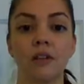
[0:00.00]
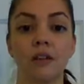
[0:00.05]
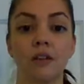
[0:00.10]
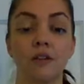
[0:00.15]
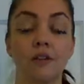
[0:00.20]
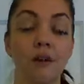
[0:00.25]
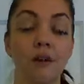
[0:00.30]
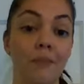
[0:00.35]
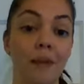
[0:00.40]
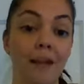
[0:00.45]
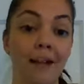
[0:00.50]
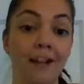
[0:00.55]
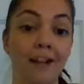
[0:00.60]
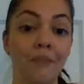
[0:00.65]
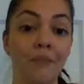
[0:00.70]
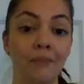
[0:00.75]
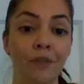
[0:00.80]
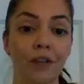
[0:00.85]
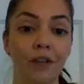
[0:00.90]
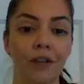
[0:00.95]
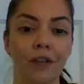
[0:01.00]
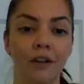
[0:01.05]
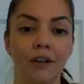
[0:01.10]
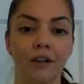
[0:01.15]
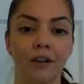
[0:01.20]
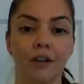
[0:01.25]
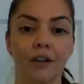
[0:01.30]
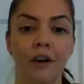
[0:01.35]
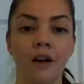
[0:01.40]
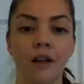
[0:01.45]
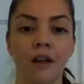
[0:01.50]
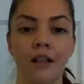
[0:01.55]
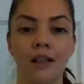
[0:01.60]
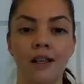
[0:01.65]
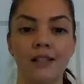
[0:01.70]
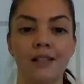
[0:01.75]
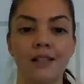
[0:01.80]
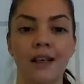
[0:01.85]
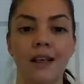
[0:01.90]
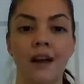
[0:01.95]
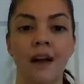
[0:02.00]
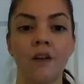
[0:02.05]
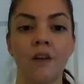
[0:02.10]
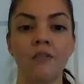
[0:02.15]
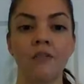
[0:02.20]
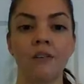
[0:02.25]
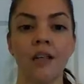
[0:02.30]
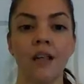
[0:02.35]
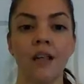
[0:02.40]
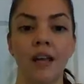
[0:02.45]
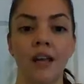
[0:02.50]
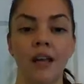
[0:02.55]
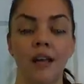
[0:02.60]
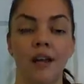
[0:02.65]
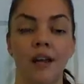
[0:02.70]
hear a bell, you'll hear a gong like sound,